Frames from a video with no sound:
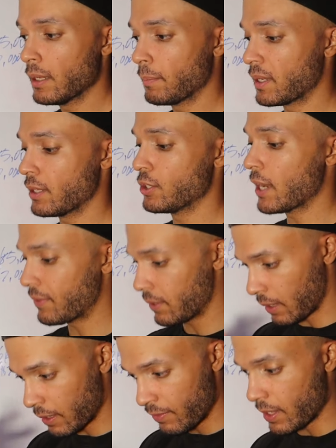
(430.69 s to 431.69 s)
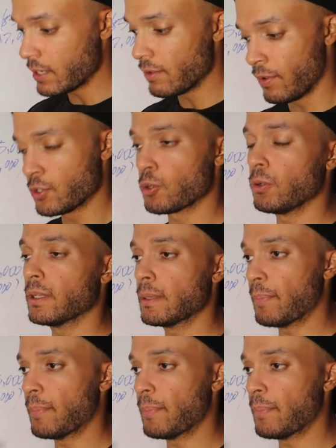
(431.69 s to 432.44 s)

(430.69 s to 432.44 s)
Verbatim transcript: because you have to individually